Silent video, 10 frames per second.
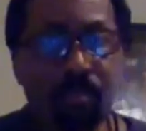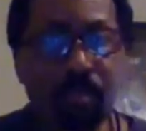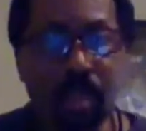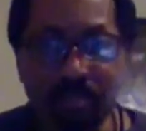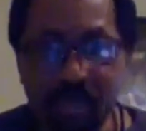
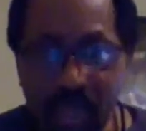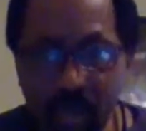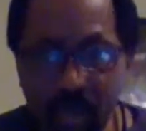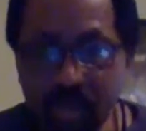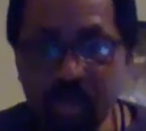If they're going
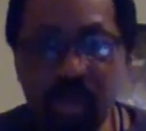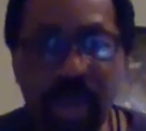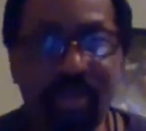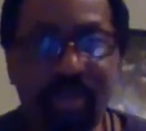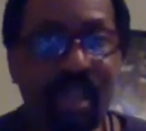to do
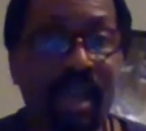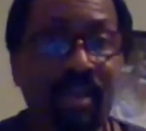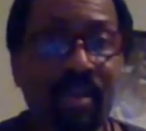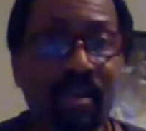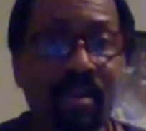that,
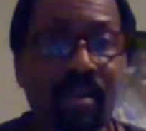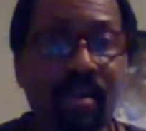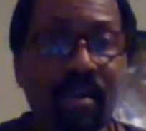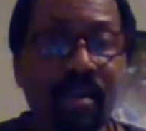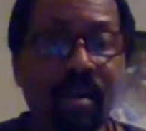then
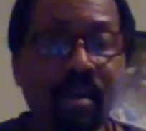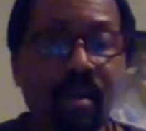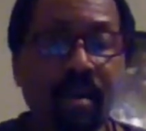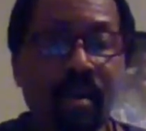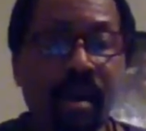
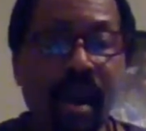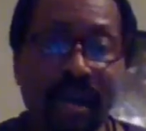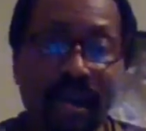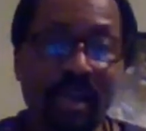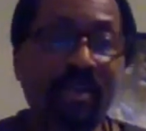I got
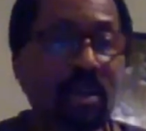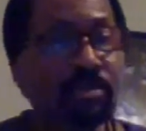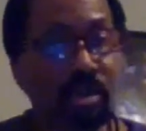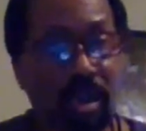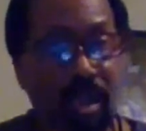to live up
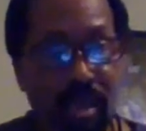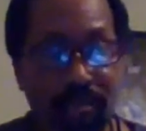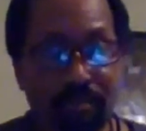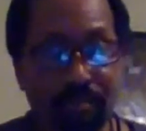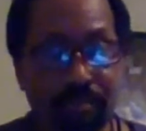to that.
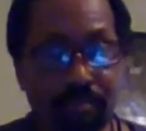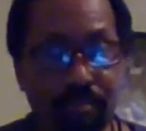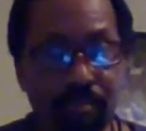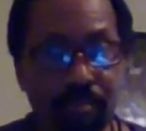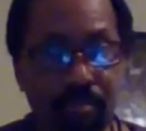
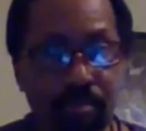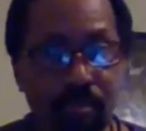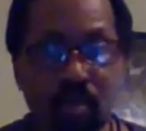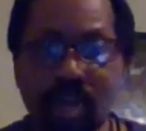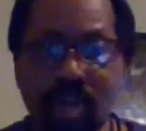
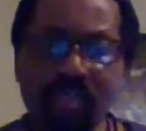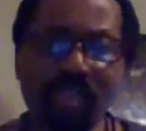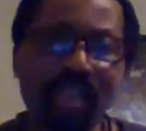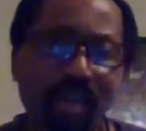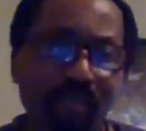So anything
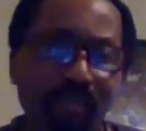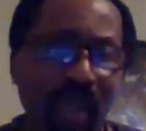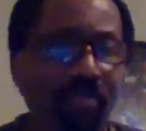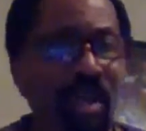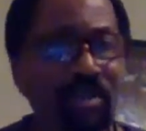that can better
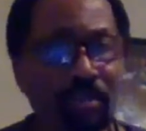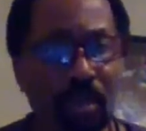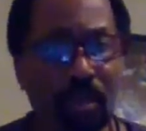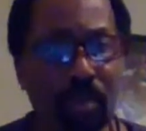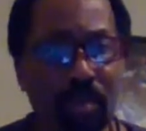me as a
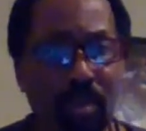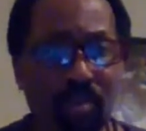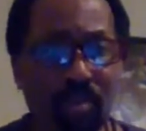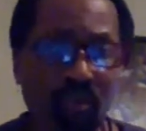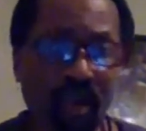person, as
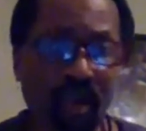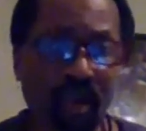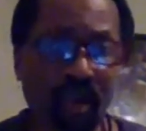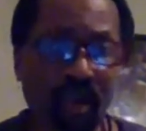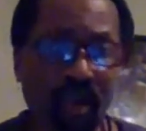far
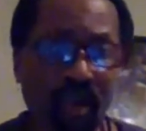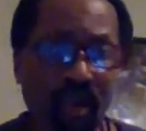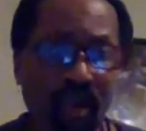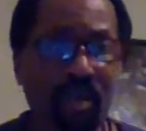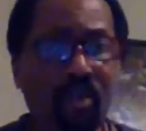
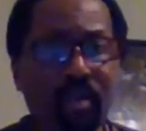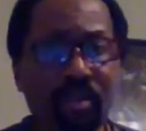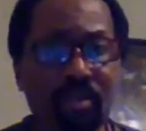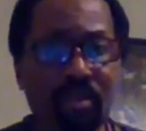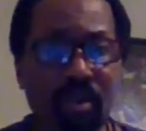as
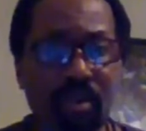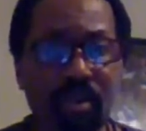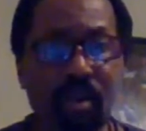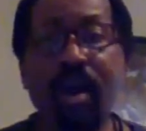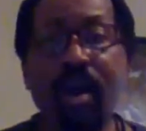the Billion
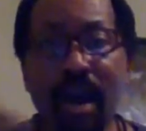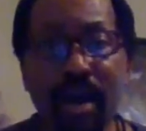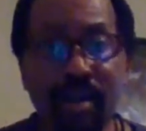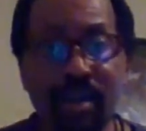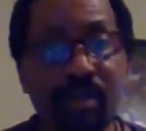Coin is
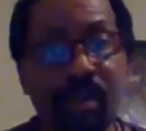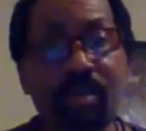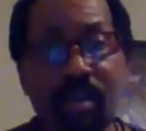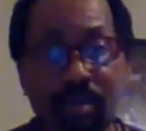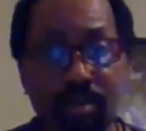concerned,
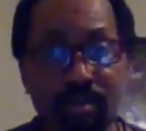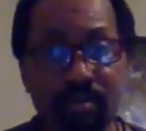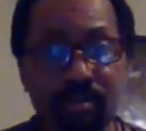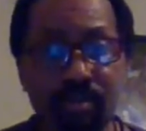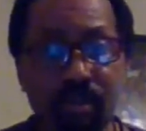I need to be
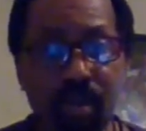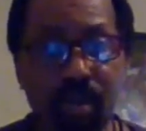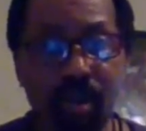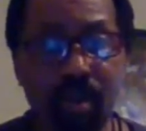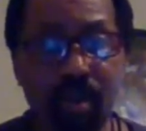there.
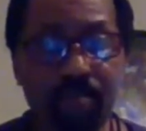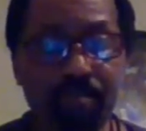All right.